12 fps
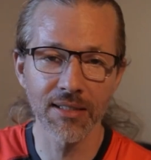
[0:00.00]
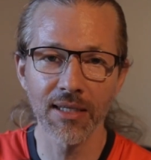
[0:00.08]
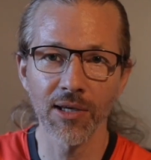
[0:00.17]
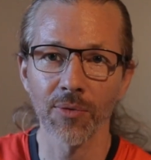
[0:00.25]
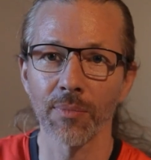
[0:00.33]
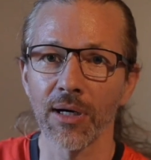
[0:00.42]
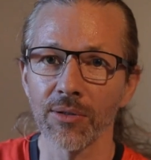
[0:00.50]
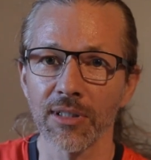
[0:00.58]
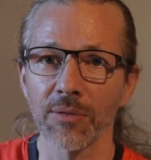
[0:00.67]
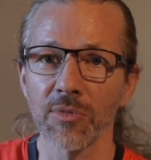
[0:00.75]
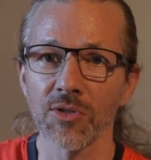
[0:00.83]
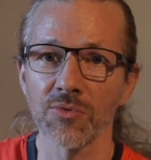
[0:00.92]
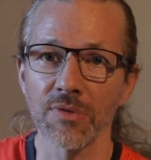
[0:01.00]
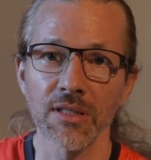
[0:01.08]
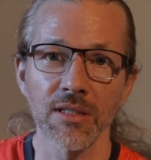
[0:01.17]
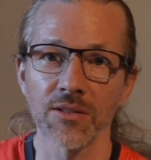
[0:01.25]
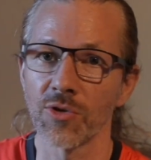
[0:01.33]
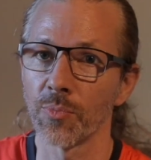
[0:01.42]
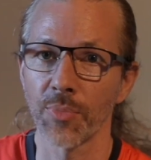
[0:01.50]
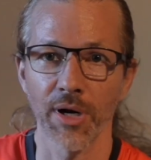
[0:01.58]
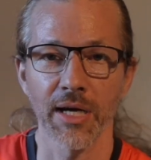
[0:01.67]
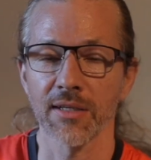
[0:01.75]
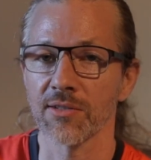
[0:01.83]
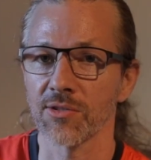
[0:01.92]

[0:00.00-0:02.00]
thing about them is really the price.